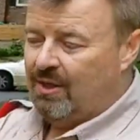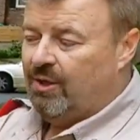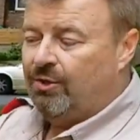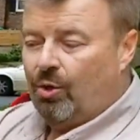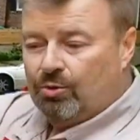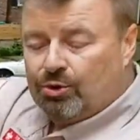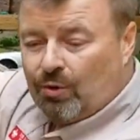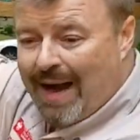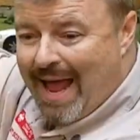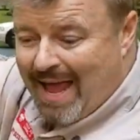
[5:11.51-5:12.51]
Don't
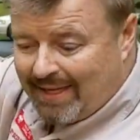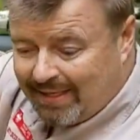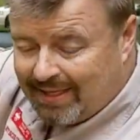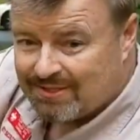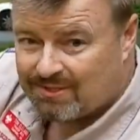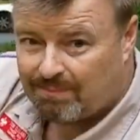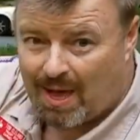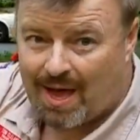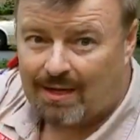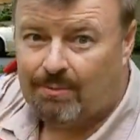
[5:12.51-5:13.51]
drag it against the
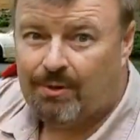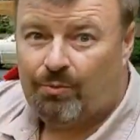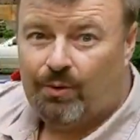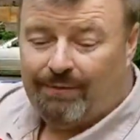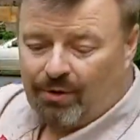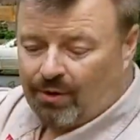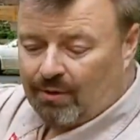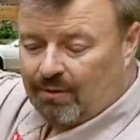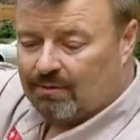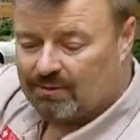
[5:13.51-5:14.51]
bottom of the river,
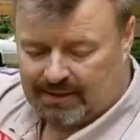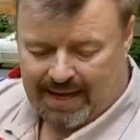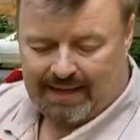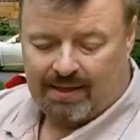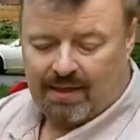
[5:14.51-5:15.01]
okay?